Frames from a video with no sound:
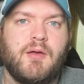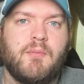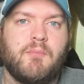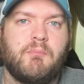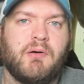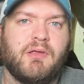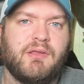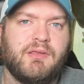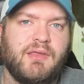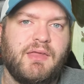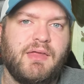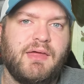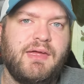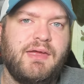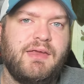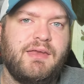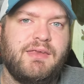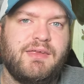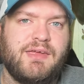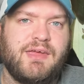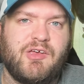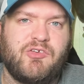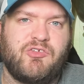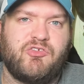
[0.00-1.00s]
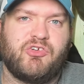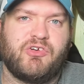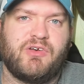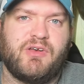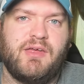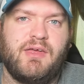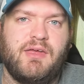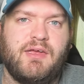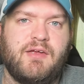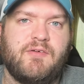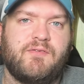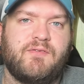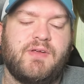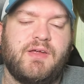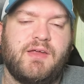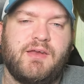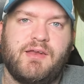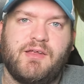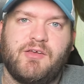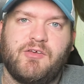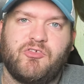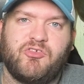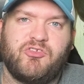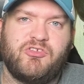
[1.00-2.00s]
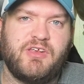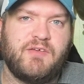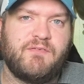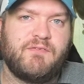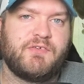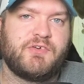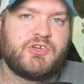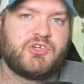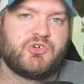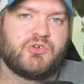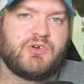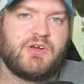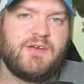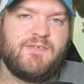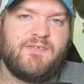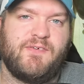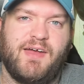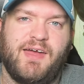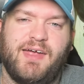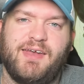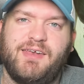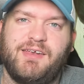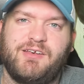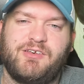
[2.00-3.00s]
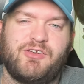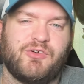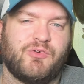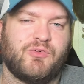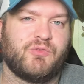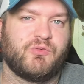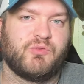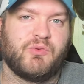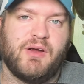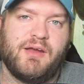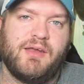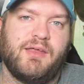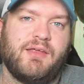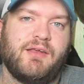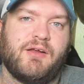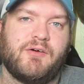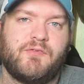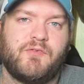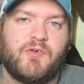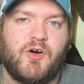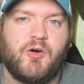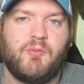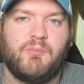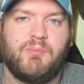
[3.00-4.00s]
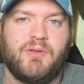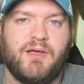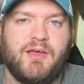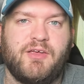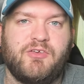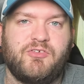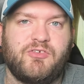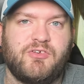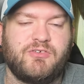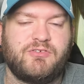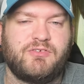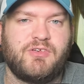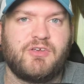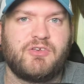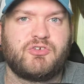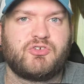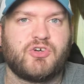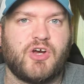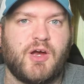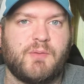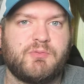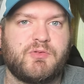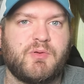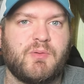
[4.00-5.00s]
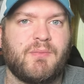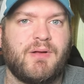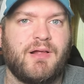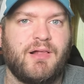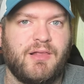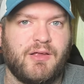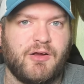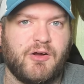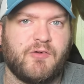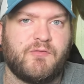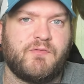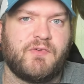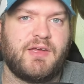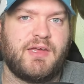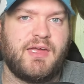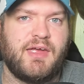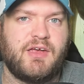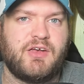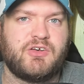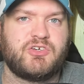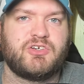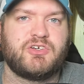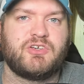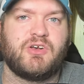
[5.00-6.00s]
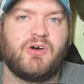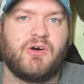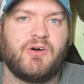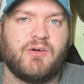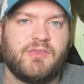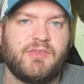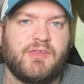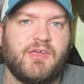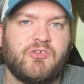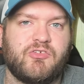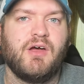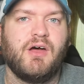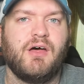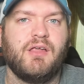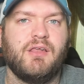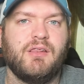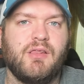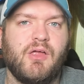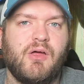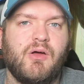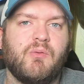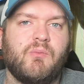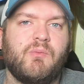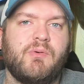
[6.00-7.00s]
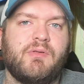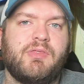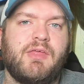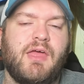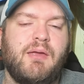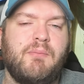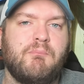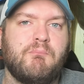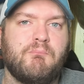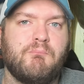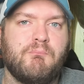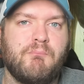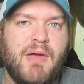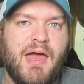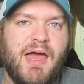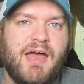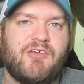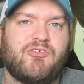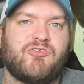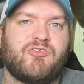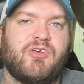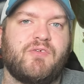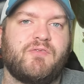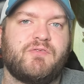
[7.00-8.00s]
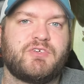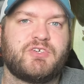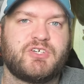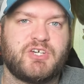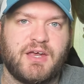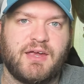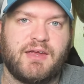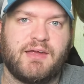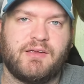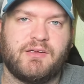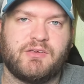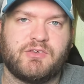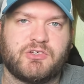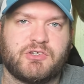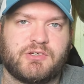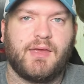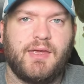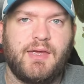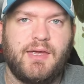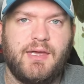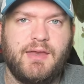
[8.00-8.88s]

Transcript: But late yesterday evening, Steven Sharif headed to Reddit of all places to drop some clarification on this along with a massive change.